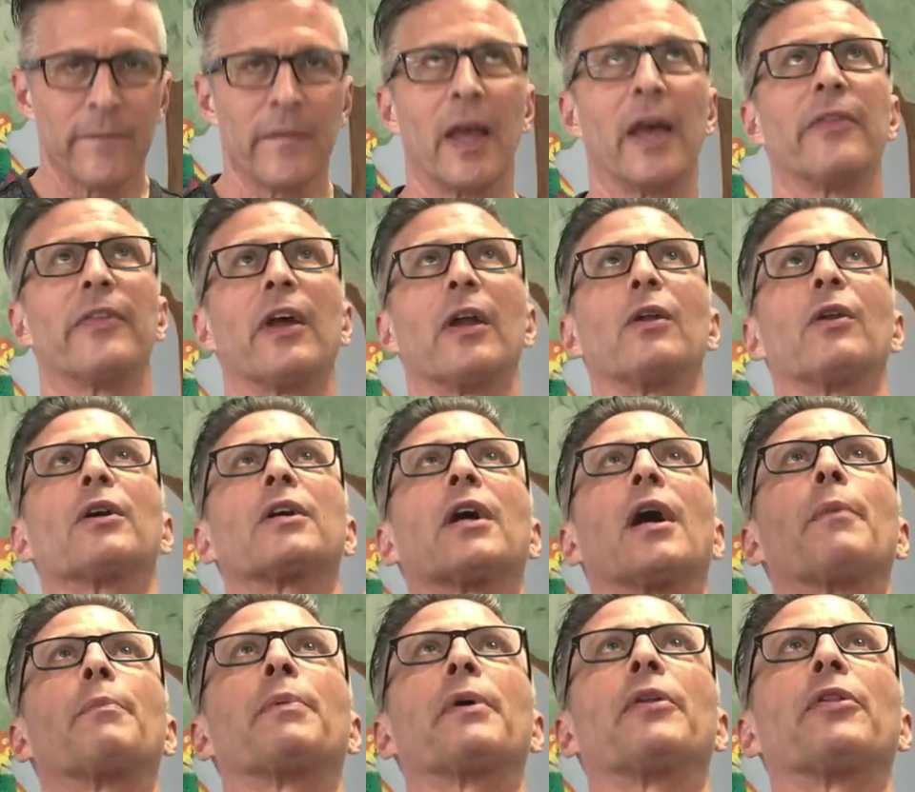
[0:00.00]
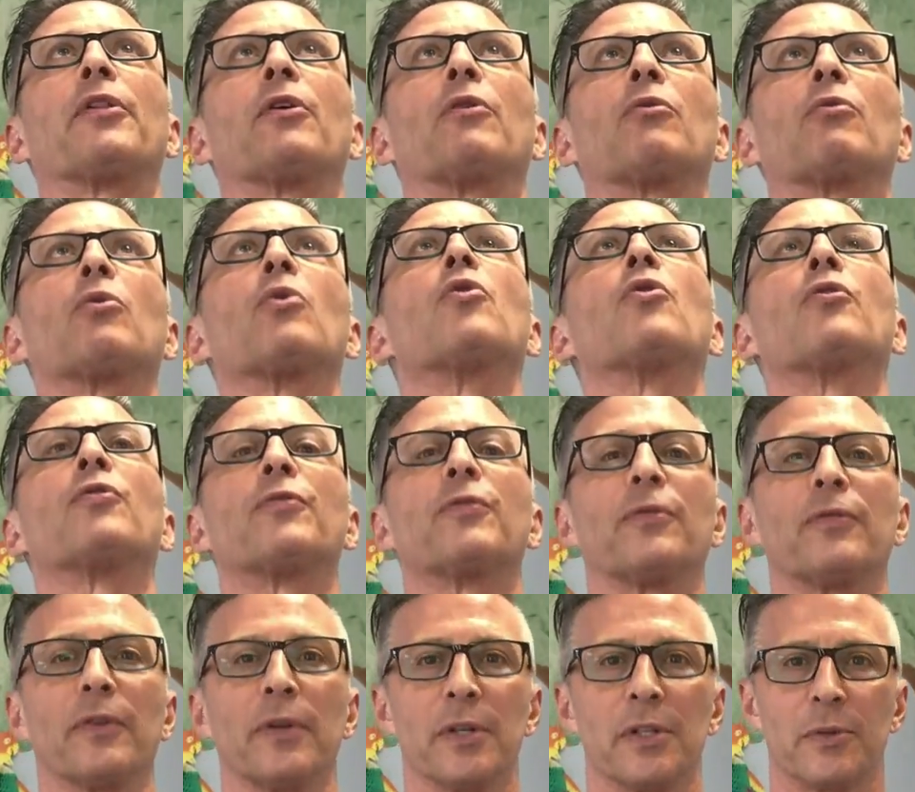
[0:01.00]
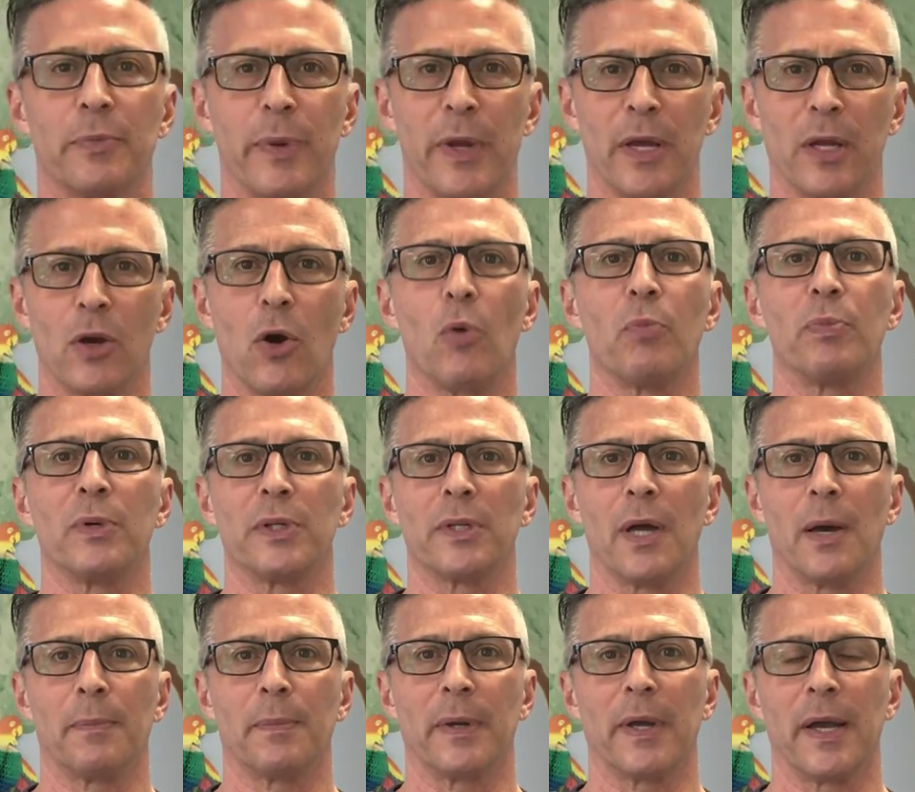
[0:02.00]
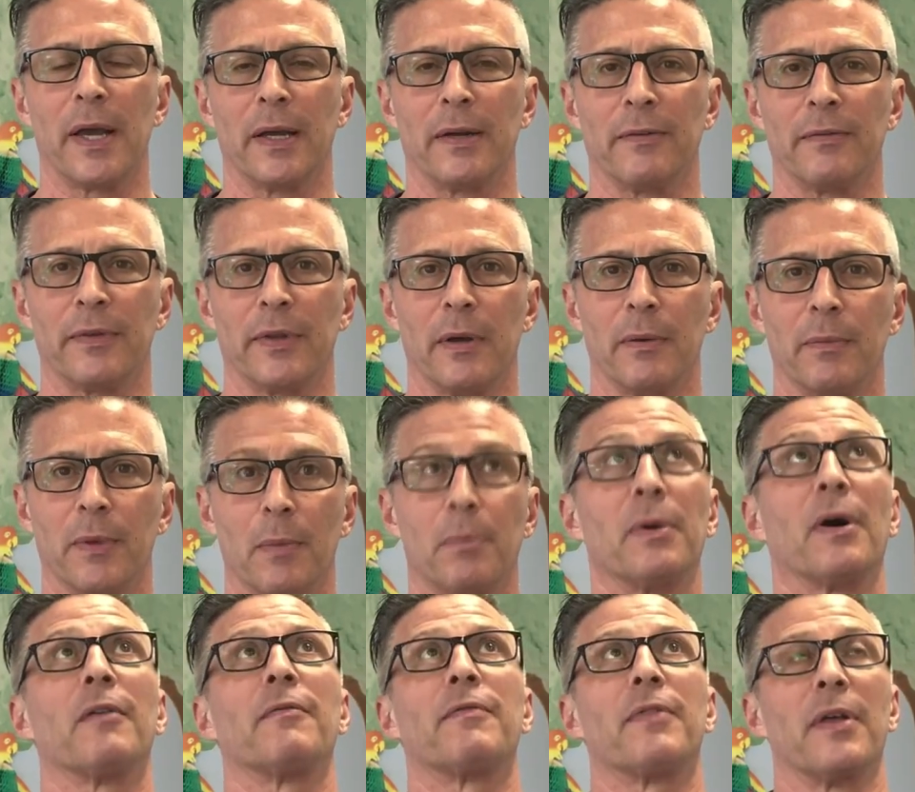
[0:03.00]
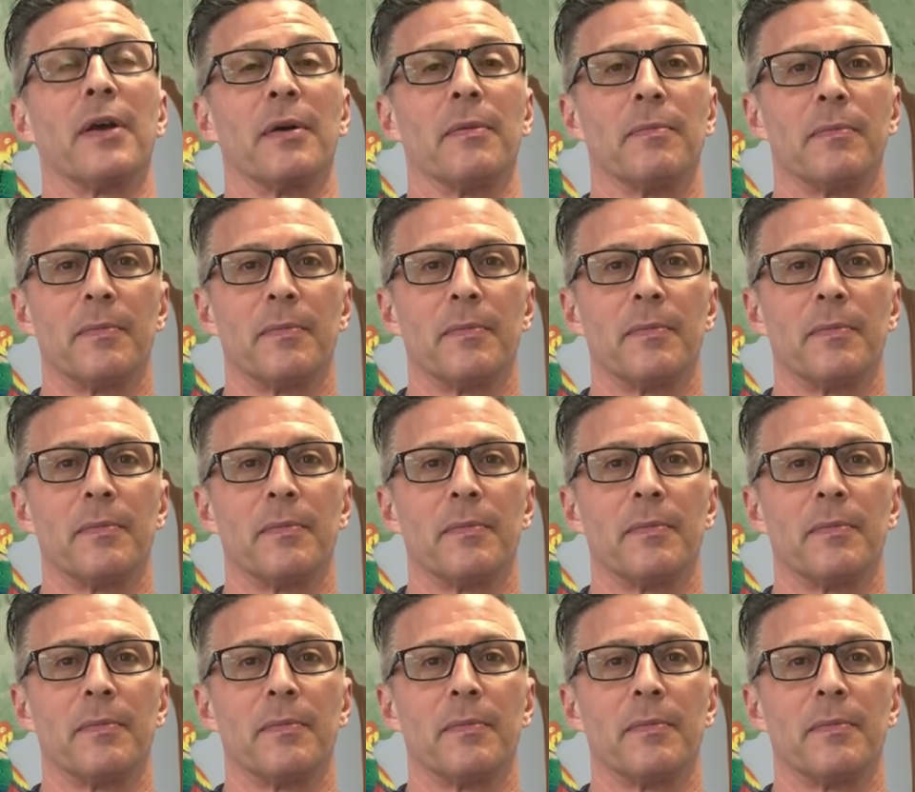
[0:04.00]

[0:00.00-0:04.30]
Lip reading: And they look up, and the roof is being opened up ahead of them, above them.